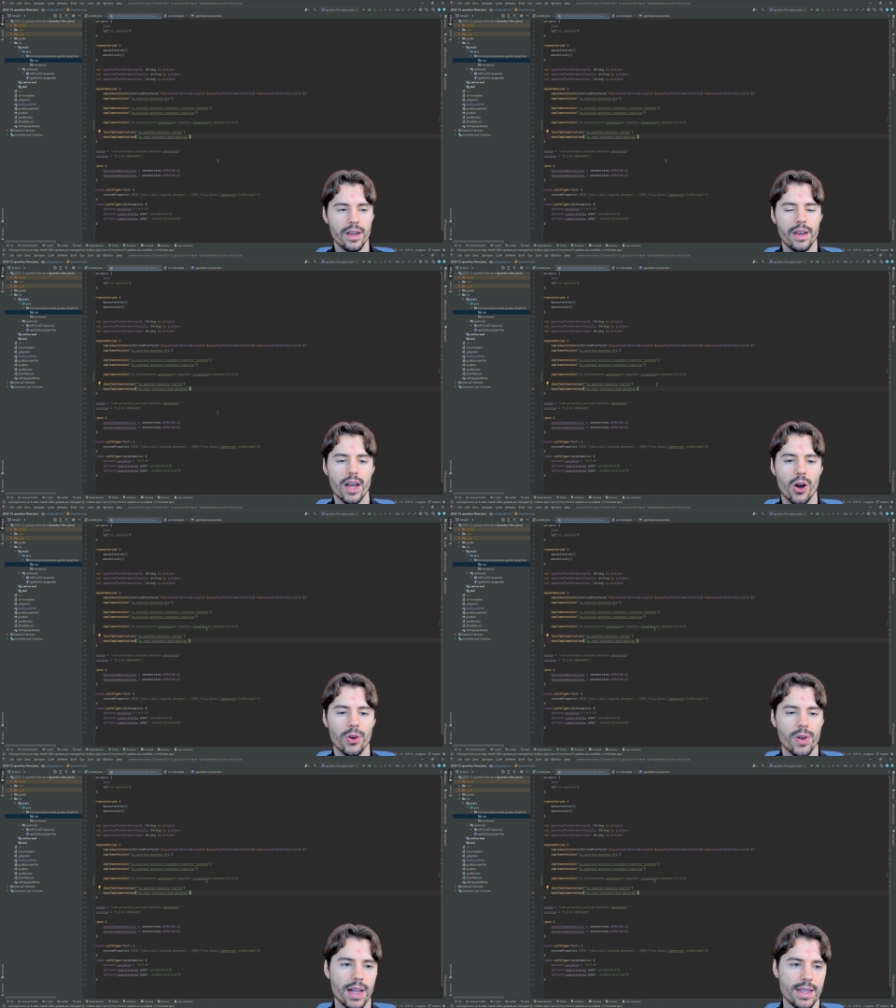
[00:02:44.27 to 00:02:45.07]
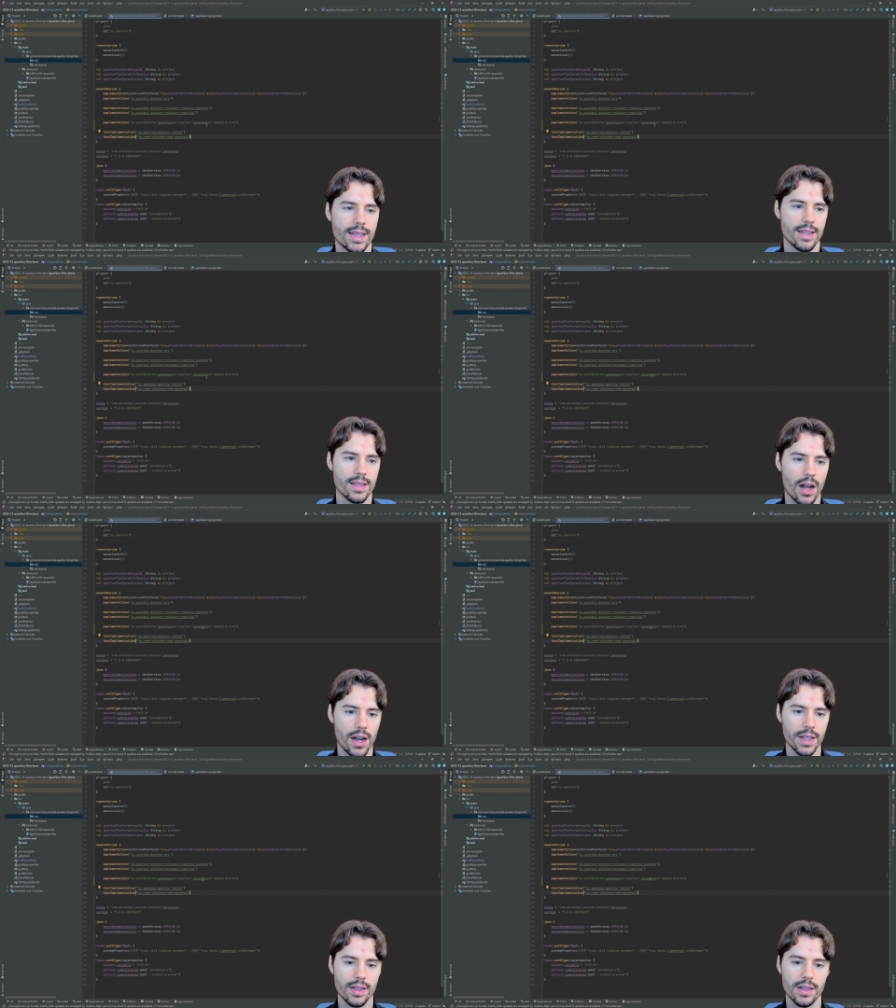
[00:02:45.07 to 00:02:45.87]
Now, let's get
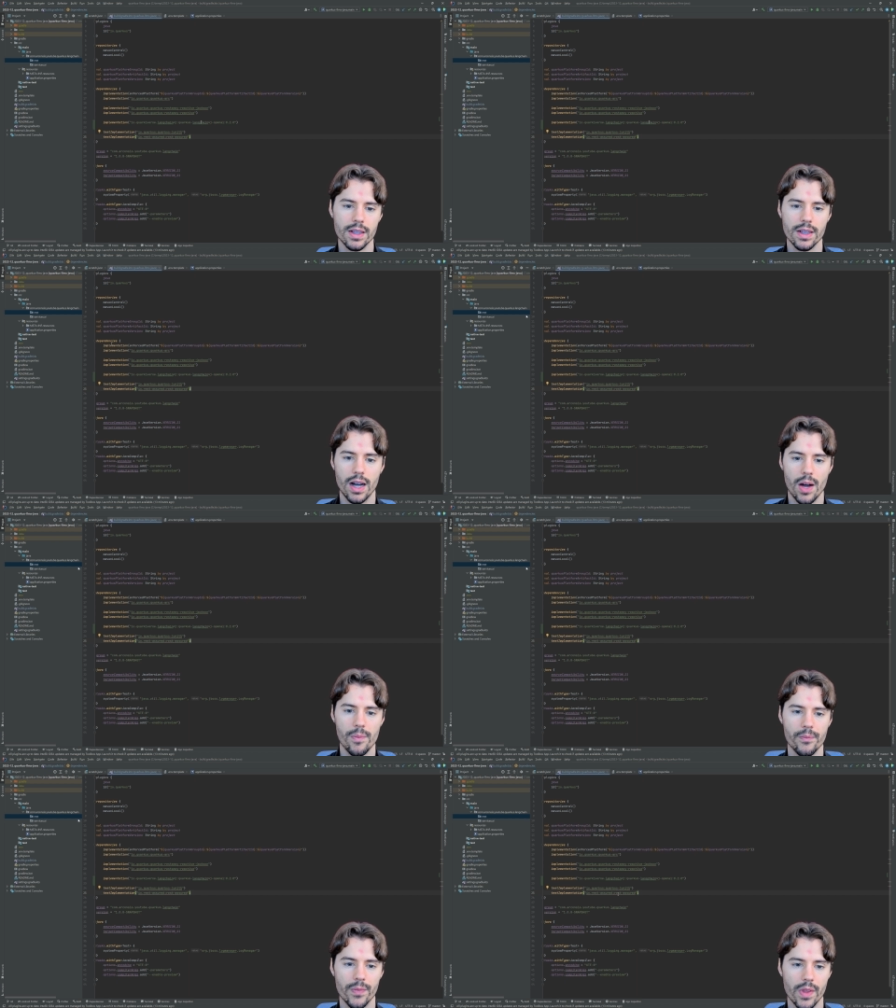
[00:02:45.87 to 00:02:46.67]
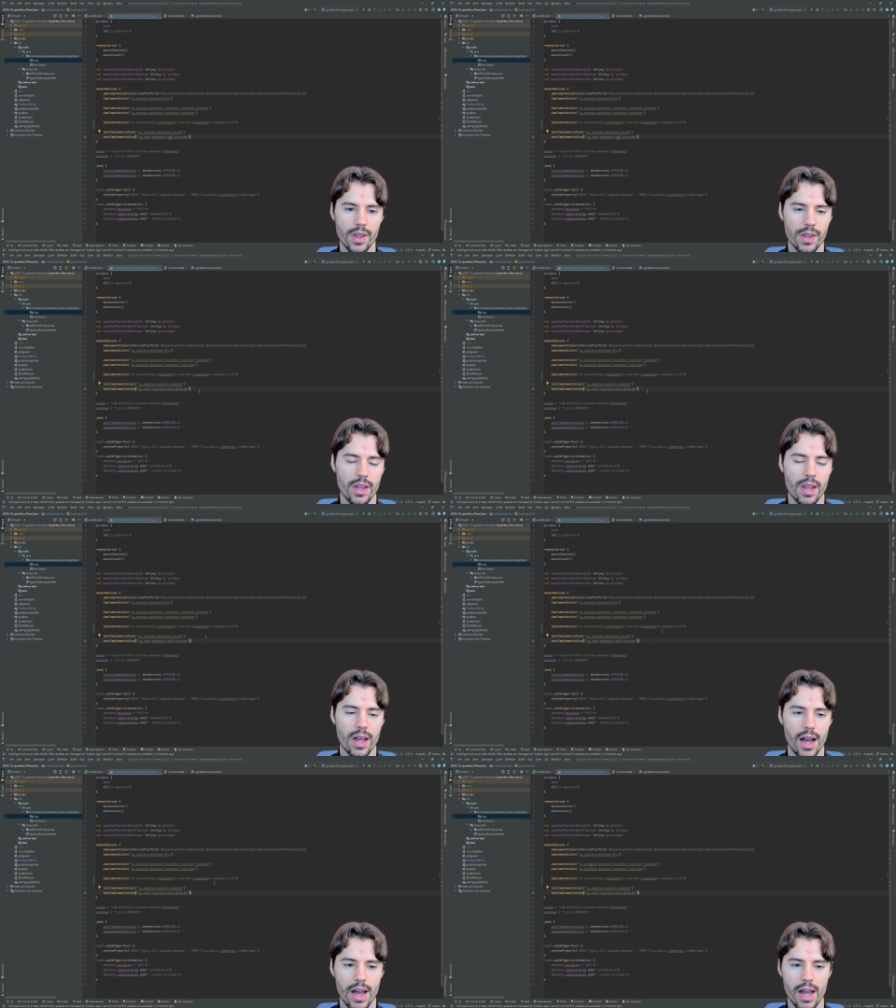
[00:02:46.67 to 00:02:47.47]
started. Um,
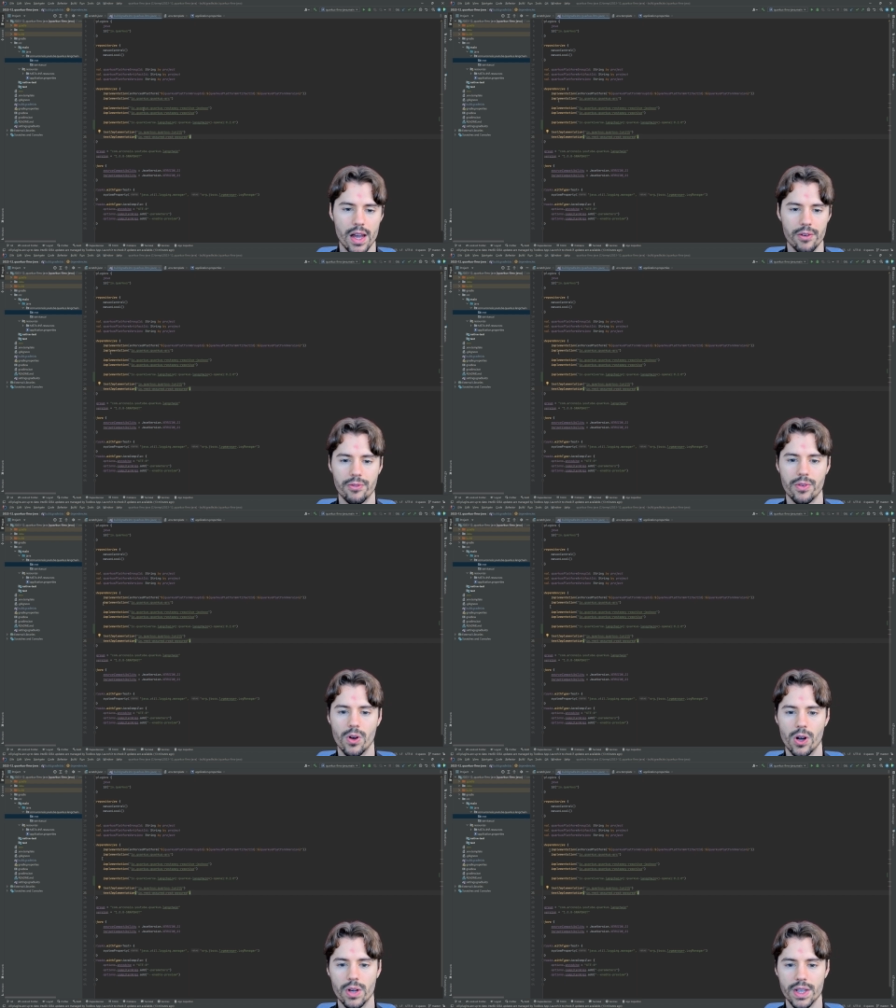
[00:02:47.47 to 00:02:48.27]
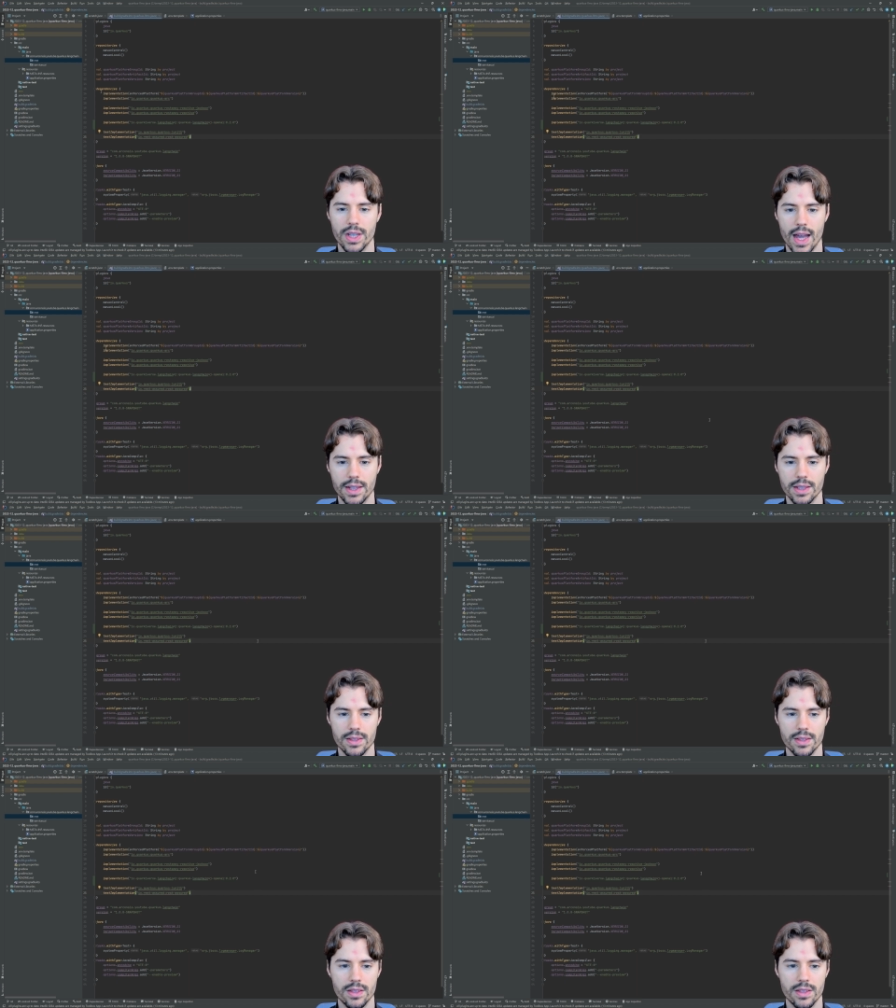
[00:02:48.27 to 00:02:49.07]
I have already added
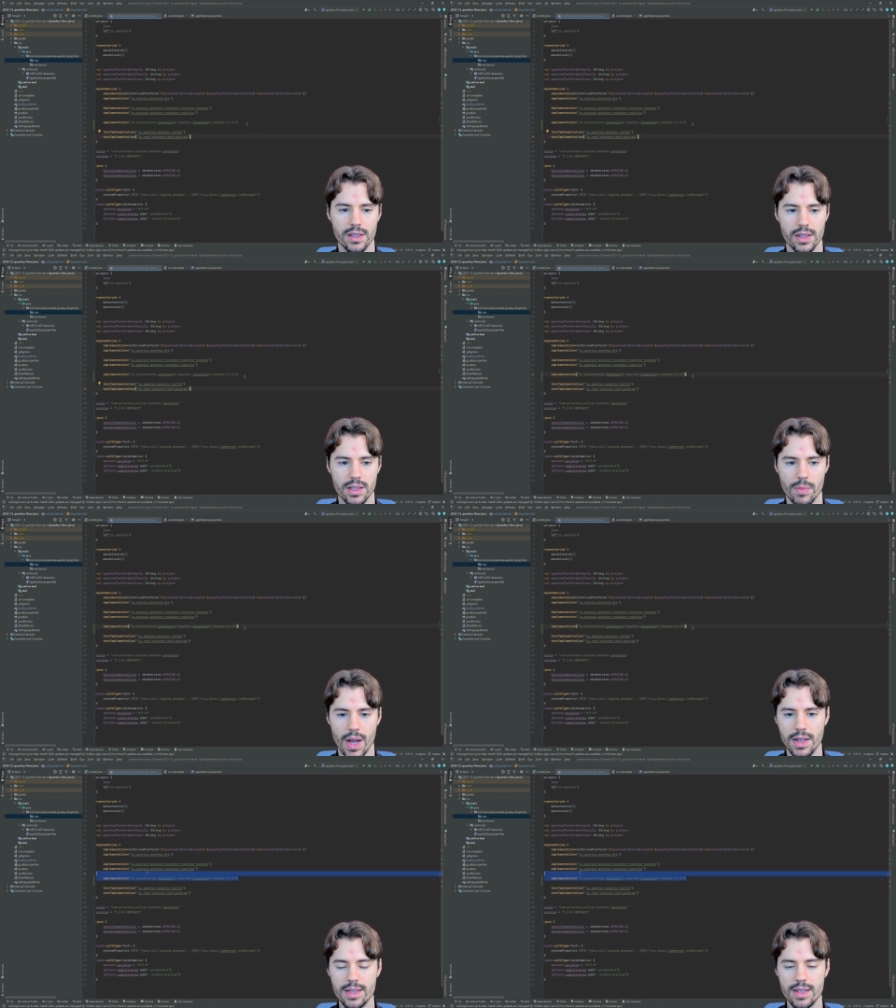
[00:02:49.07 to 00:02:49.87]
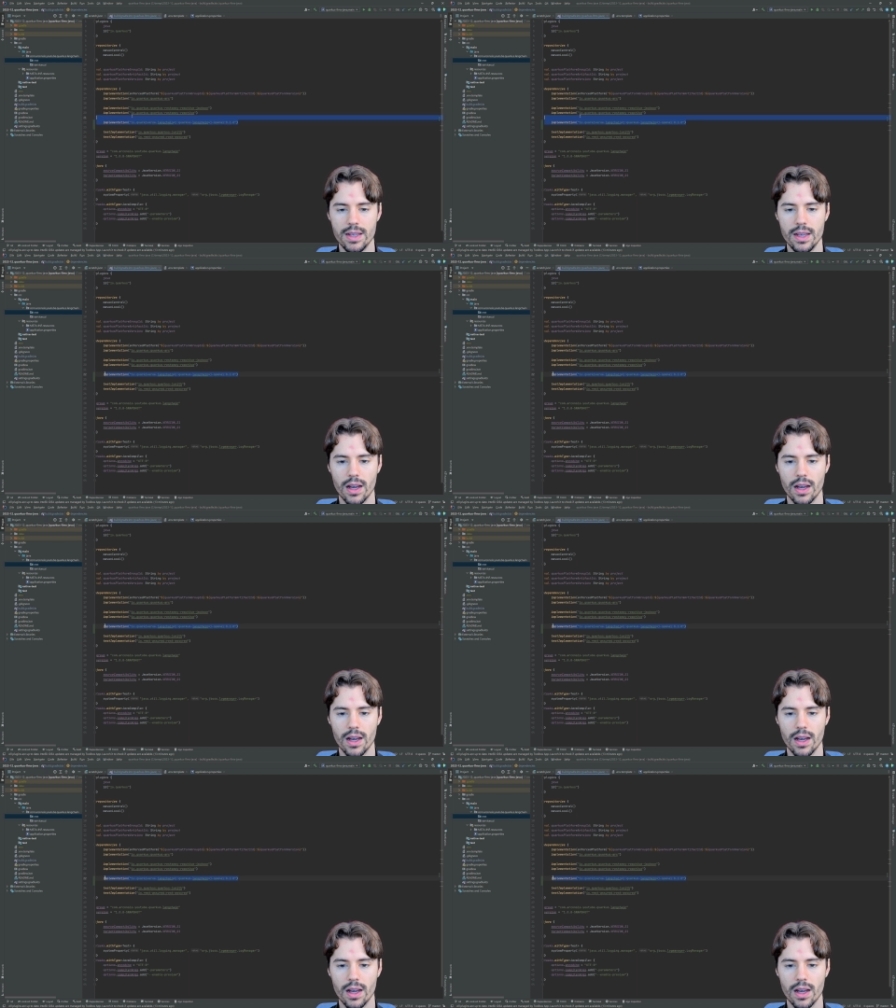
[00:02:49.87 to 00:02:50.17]
the dependency here.